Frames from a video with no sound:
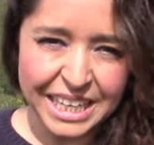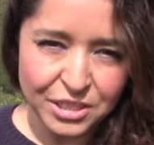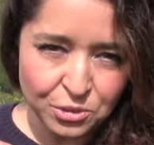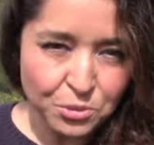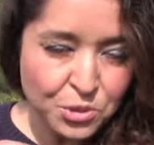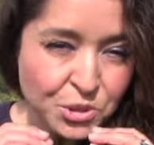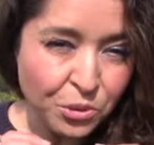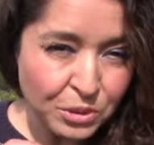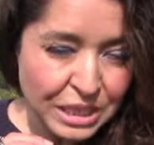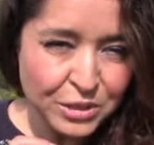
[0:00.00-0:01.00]
use
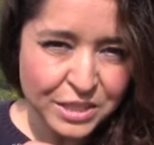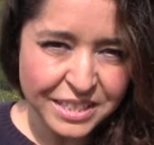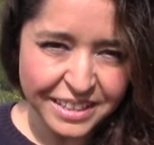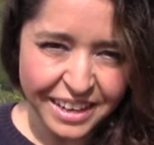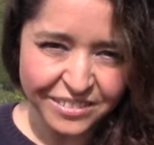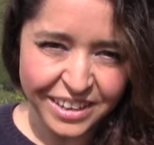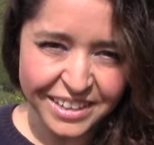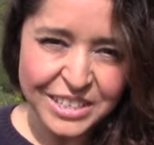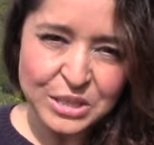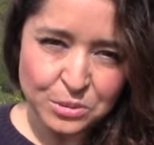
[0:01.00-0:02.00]
only your
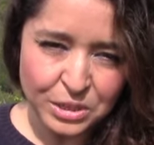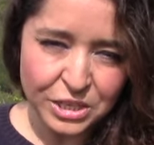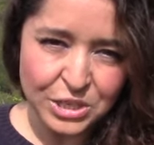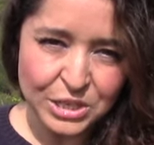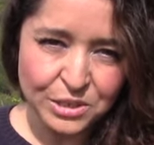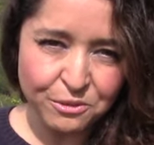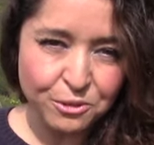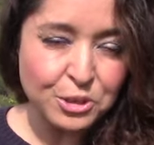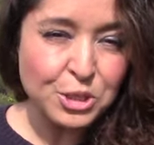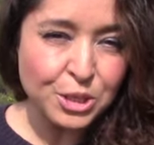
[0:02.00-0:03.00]
saliva to digest your
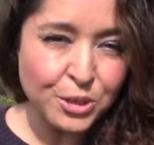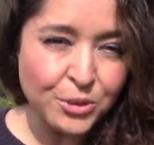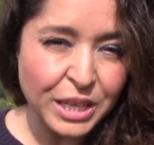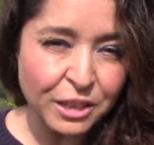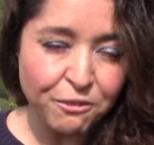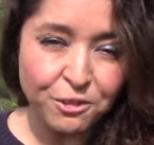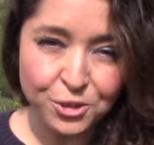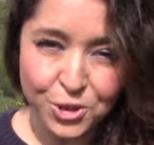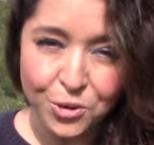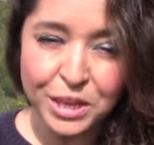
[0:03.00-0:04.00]
food slowly. If you
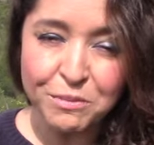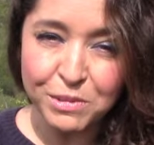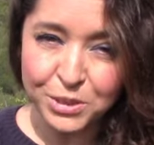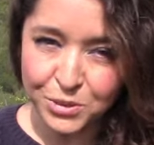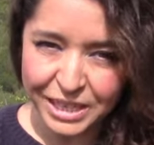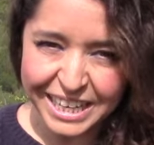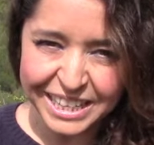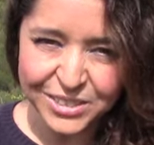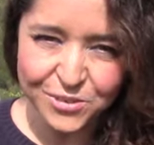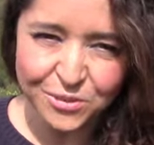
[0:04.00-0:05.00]
choke, it means you're
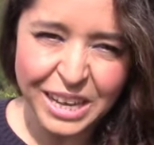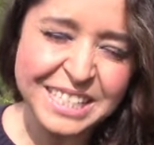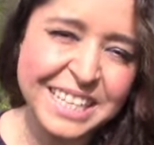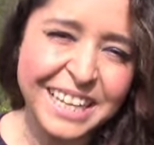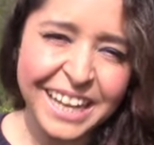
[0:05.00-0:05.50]
eating too fast.